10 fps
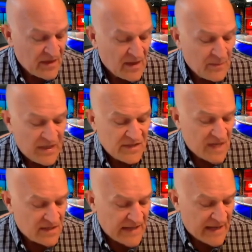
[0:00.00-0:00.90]

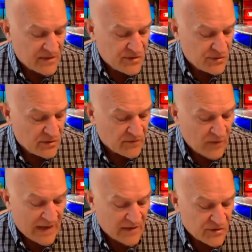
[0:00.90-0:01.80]
Maintain an attitude of
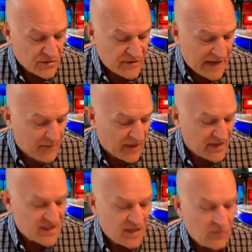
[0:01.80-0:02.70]
gratitude. That
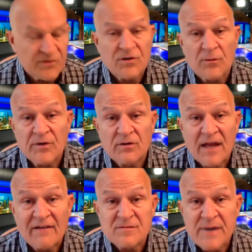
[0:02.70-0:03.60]
mindset will determine your
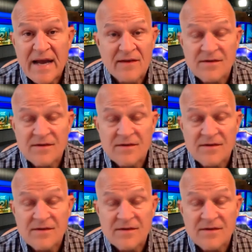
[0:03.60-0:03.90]
life's path.